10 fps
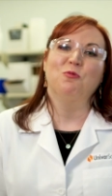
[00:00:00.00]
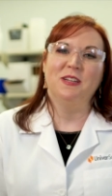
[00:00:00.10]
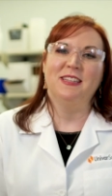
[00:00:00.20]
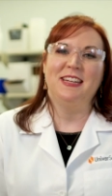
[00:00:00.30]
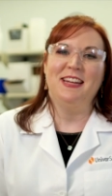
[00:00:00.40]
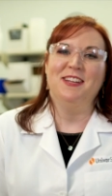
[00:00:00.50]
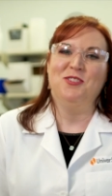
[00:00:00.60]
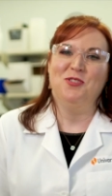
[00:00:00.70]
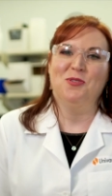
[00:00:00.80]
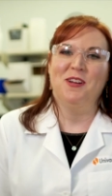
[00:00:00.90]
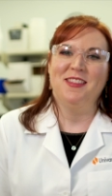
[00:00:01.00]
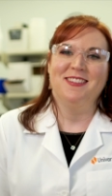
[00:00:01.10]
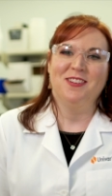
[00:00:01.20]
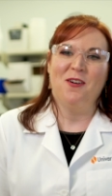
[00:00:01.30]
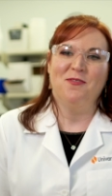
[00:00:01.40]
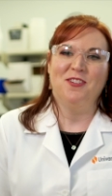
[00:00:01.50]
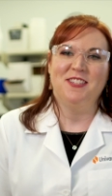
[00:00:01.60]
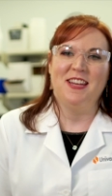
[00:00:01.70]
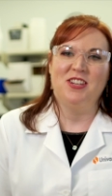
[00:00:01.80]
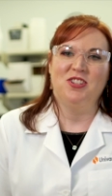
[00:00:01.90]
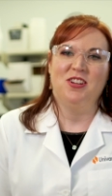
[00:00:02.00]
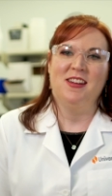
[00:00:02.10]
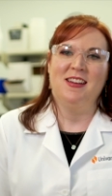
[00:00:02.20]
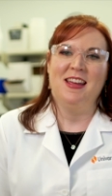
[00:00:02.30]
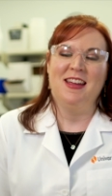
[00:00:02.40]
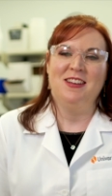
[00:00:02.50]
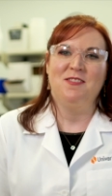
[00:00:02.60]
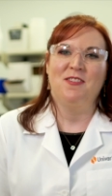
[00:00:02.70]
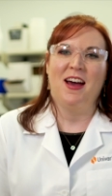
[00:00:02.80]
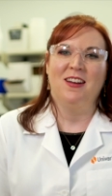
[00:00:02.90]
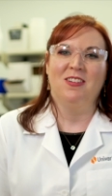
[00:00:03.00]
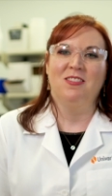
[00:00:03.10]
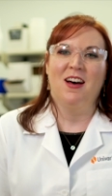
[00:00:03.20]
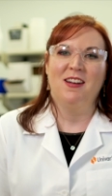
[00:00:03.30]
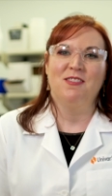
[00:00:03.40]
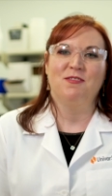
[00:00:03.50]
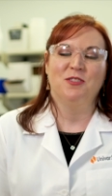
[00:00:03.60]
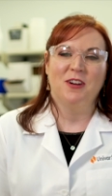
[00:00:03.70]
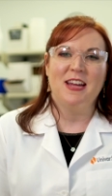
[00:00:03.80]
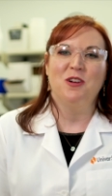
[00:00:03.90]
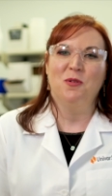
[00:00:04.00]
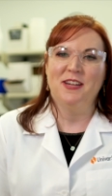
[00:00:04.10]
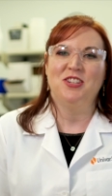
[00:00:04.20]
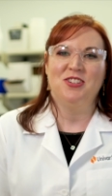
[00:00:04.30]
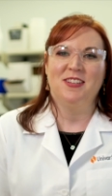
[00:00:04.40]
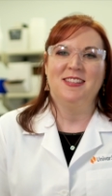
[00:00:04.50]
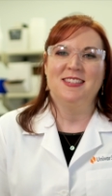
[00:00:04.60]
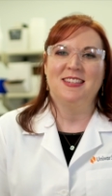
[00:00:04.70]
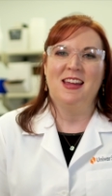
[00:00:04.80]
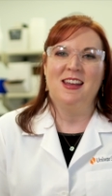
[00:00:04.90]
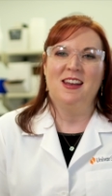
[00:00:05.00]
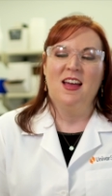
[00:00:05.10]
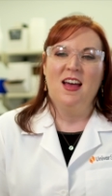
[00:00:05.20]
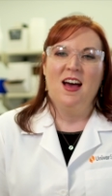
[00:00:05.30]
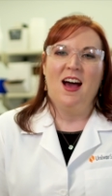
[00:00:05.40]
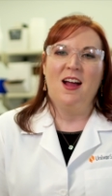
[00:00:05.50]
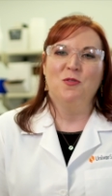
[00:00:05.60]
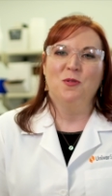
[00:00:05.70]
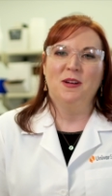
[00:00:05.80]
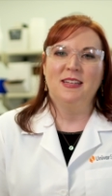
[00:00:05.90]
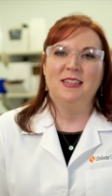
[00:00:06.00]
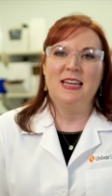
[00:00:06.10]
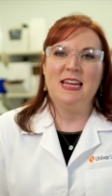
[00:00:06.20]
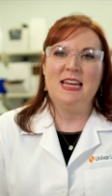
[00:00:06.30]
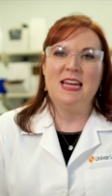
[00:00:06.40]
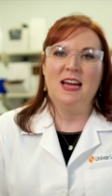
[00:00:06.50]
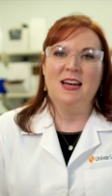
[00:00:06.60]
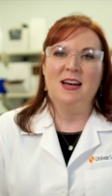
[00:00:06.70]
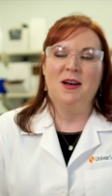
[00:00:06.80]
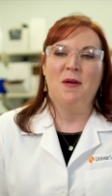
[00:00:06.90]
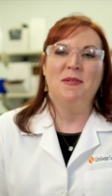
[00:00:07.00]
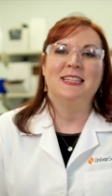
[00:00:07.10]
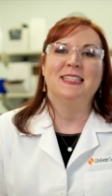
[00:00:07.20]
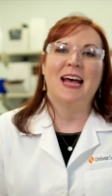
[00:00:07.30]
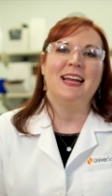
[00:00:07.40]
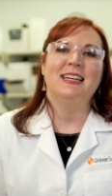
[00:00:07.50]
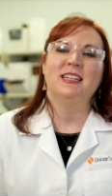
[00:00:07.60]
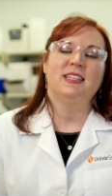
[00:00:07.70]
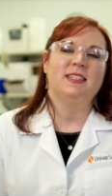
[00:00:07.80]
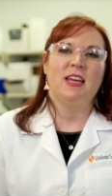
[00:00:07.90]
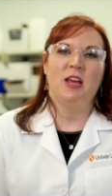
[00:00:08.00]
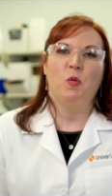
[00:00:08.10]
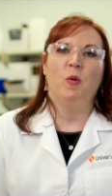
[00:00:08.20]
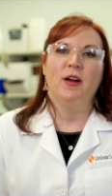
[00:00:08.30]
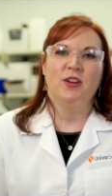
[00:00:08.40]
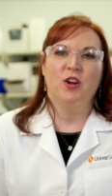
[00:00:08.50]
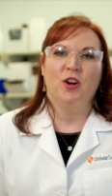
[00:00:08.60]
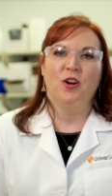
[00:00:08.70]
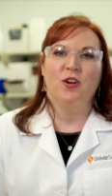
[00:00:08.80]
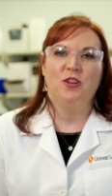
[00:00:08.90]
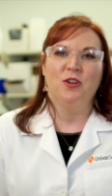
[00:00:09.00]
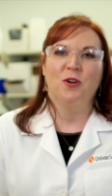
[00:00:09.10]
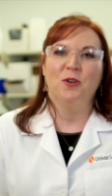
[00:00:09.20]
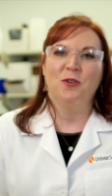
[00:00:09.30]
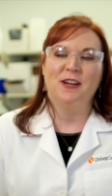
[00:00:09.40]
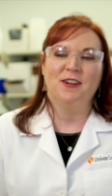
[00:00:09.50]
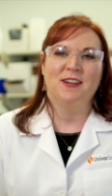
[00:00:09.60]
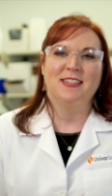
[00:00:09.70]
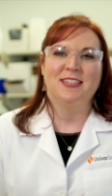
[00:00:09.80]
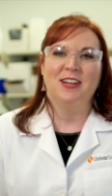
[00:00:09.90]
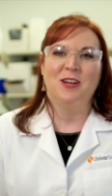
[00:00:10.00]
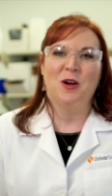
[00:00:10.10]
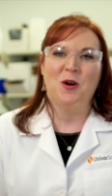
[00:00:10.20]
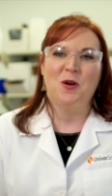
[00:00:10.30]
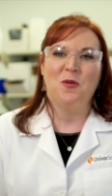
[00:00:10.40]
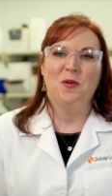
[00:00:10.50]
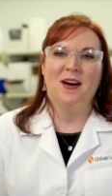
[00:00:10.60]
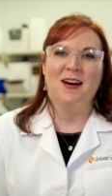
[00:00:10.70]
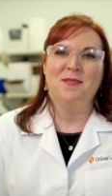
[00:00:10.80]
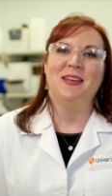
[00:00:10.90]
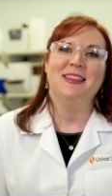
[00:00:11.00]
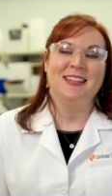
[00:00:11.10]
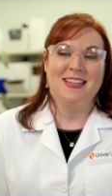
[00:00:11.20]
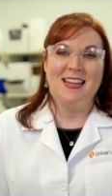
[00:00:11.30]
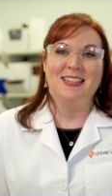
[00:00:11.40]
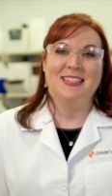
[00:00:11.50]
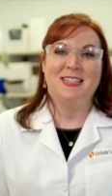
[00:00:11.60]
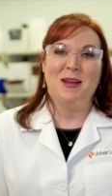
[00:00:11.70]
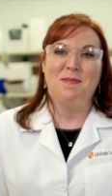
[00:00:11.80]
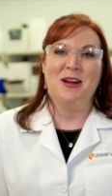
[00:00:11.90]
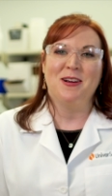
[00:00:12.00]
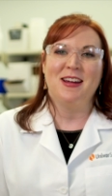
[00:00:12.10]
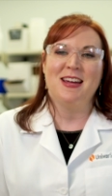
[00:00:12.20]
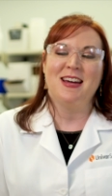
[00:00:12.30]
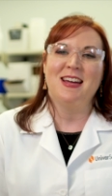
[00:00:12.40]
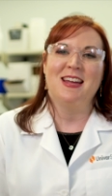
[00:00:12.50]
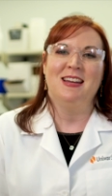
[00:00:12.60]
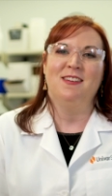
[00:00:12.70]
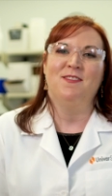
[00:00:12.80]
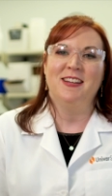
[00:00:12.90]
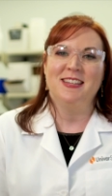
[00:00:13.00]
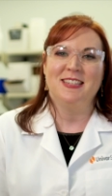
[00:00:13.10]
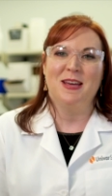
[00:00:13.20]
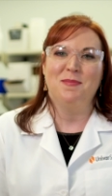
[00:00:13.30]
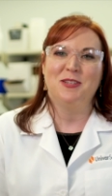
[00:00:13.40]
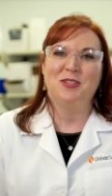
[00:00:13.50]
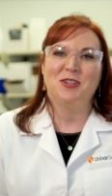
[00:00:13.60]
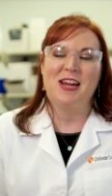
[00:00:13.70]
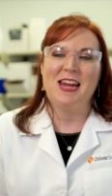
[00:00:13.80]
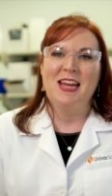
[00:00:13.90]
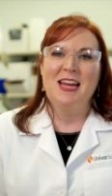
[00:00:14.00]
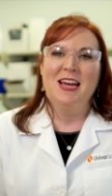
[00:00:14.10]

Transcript: really enjoyed this conversation, and you've had a lot of great questions, and I really uh, am excited to see where your your career is going to go um, in the in the STEM area, and if it is chemistry,